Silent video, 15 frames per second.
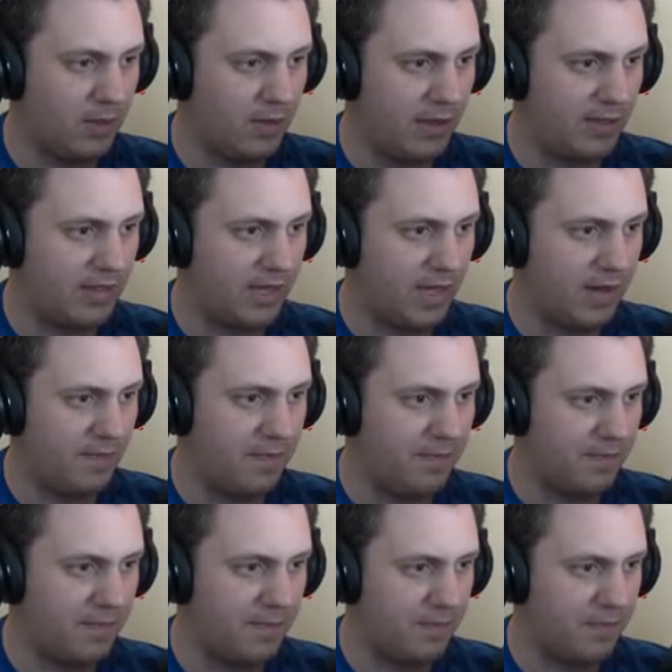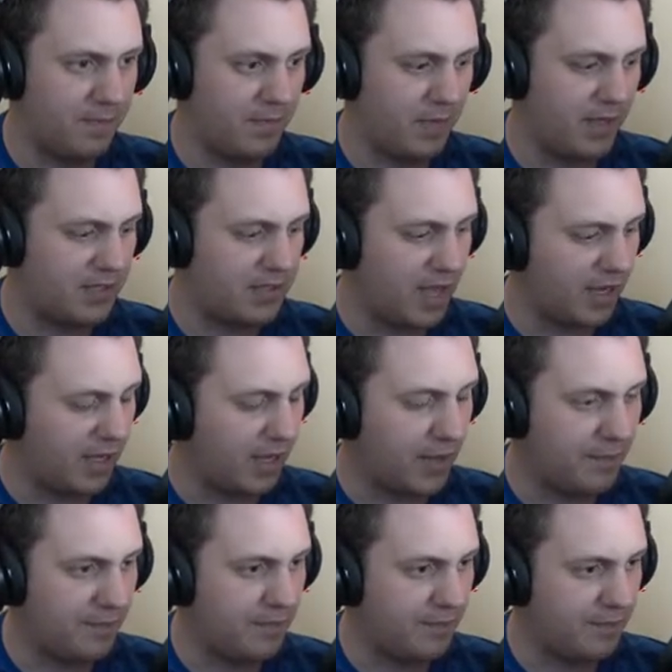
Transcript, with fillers: That's, uh, that's not good.